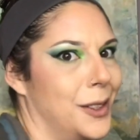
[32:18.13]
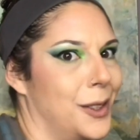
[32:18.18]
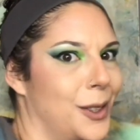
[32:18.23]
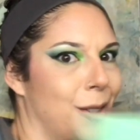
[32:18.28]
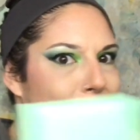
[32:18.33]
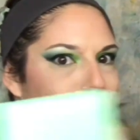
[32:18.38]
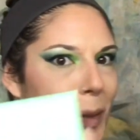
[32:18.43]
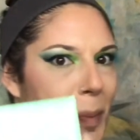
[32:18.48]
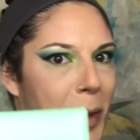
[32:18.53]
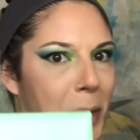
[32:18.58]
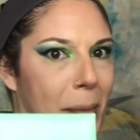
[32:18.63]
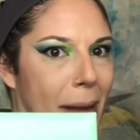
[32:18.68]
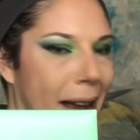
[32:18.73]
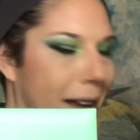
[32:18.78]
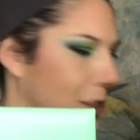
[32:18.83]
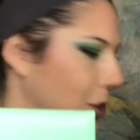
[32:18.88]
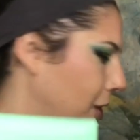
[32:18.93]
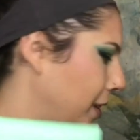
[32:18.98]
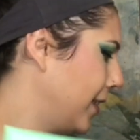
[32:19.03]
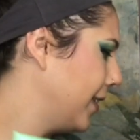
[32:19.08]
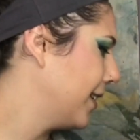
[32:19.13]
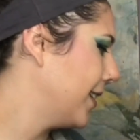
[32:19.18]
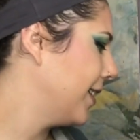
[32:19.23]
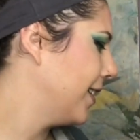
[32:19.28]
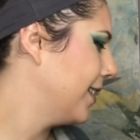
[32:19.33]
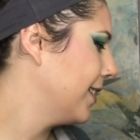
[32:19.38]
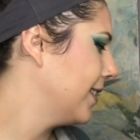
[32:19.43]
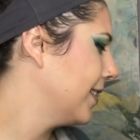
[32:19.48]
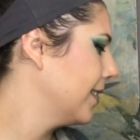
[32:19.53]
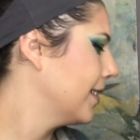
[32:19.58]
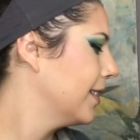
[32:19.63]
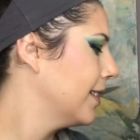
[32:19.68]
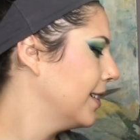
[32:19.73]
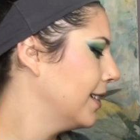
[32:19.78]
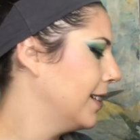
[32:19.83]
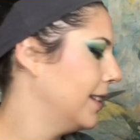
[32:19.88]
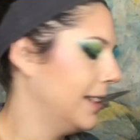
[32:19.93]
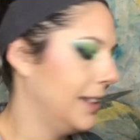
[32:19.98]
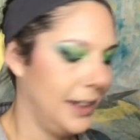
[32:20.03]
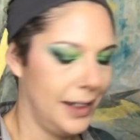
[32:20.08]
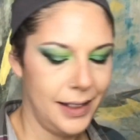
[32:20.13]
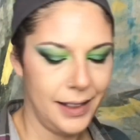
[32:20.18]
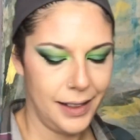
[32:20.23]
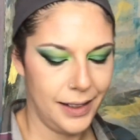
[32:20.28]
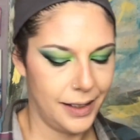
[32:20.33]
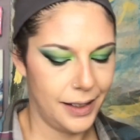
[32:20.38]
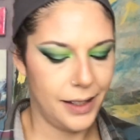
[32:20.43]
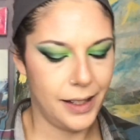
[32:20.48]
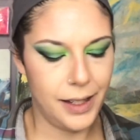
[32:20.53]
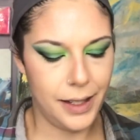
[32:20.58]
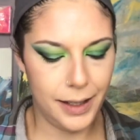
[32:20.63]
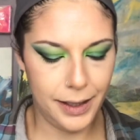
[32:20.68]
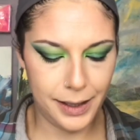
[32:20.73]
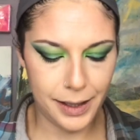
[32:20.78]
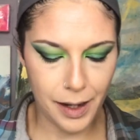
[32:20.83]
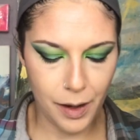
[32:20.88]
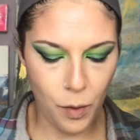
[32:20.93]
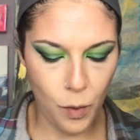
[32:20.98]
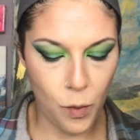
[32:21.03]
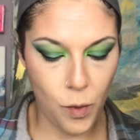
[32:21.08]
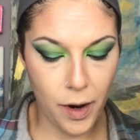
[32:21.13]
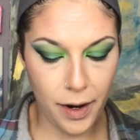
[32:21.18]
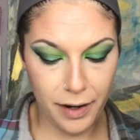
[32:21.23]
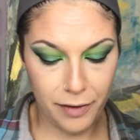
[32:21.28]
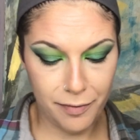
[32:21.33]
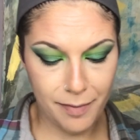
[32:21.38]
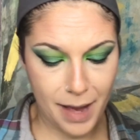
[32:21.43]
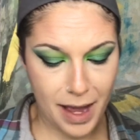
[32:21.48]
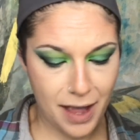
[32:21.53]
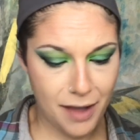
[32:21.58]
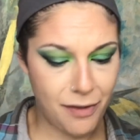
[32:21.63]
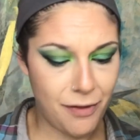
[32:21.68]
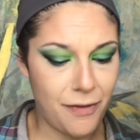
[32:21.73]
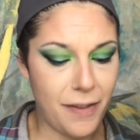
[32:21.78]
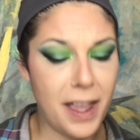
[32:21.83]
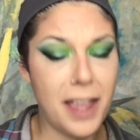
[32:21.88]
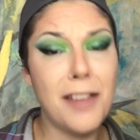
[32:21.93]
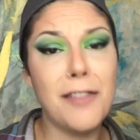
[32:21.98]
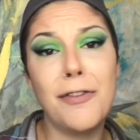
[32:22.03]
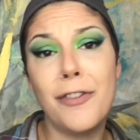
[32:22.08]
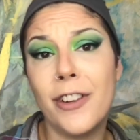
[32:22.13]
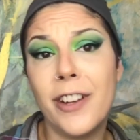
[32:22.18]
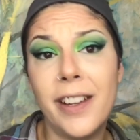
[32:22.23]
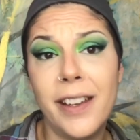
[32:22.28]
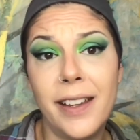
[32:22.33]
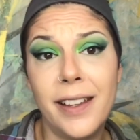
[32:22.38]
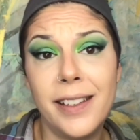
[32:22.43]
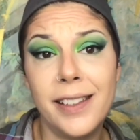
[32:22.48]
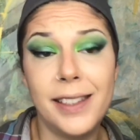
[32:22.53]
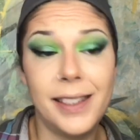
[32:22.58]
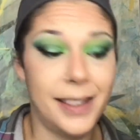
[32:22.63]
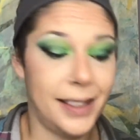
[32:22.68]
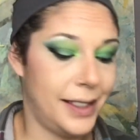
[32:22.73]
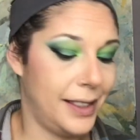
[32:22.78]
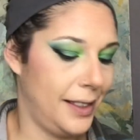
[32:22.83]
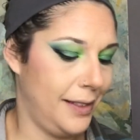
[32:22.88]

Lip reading: stripper magic. It's one of my favorites.